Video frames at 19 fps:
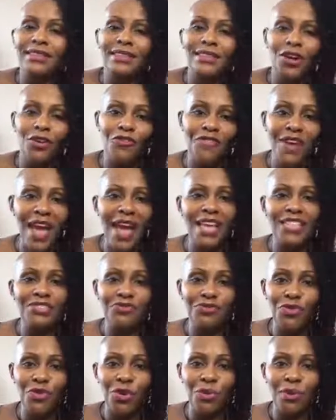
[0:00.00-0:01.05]
so fast
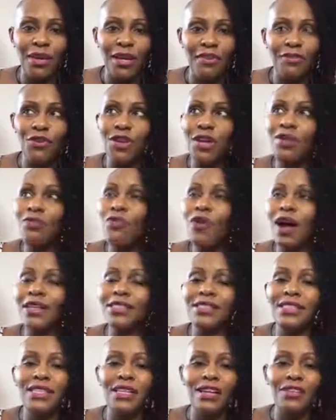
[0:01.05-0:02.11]
forward, if you didn't
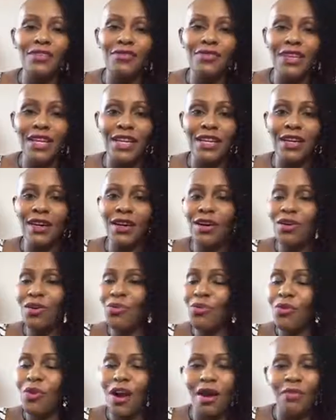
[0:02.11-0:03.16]
watch the other video
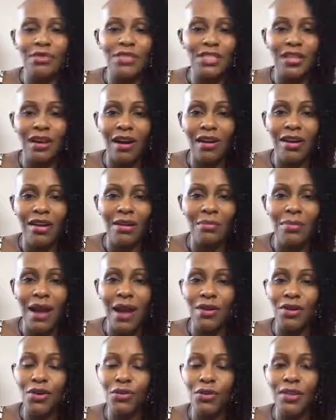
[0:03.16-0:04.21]
where I was talking
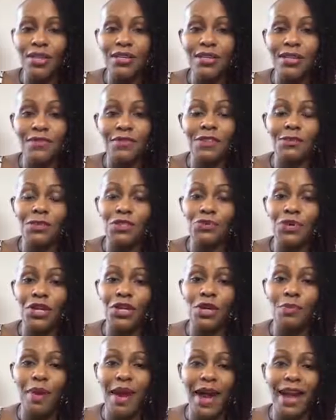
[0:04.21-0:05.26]
about knowing the difference between
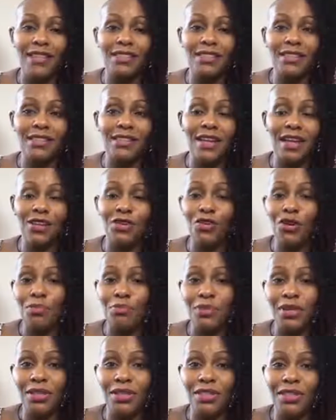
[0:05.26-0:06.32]
your passion and your
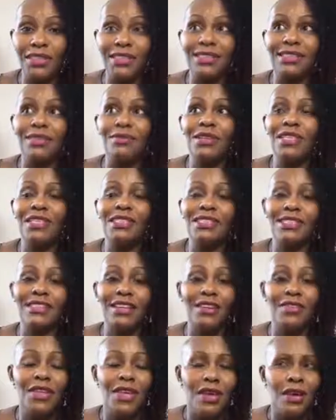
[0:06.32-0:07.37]
ability, some of this
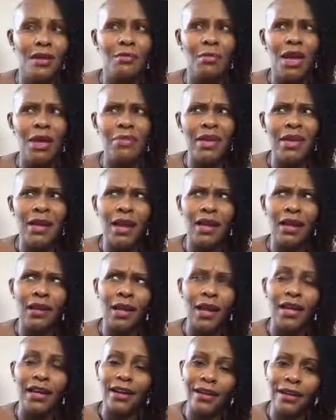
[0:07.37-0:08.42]
stuff may be kind of
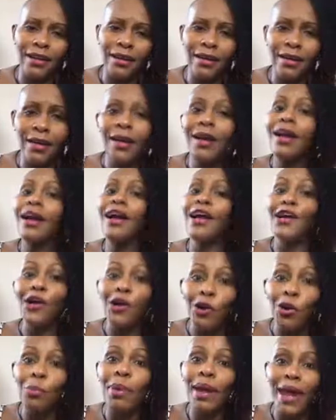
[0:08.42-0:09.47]
like, huh?
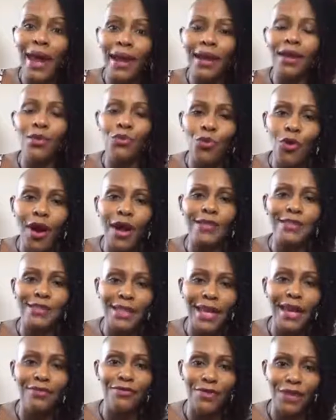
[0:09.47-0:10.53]
Go back and watch
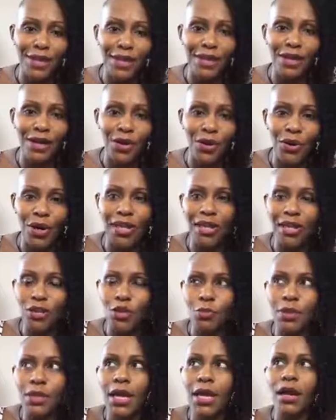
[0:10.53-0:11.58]
that video. And then
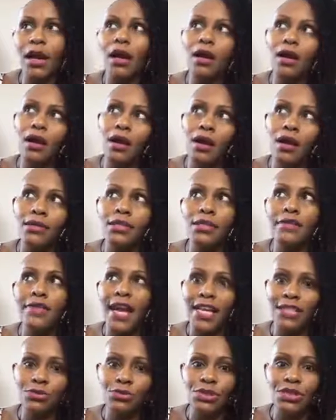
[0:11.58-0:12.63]
you'll be like, oh, so
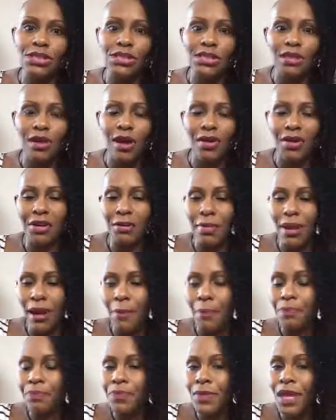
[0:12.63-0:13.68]
that's what she's talking
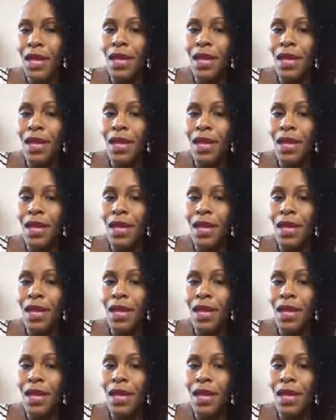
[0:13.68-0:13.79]
about.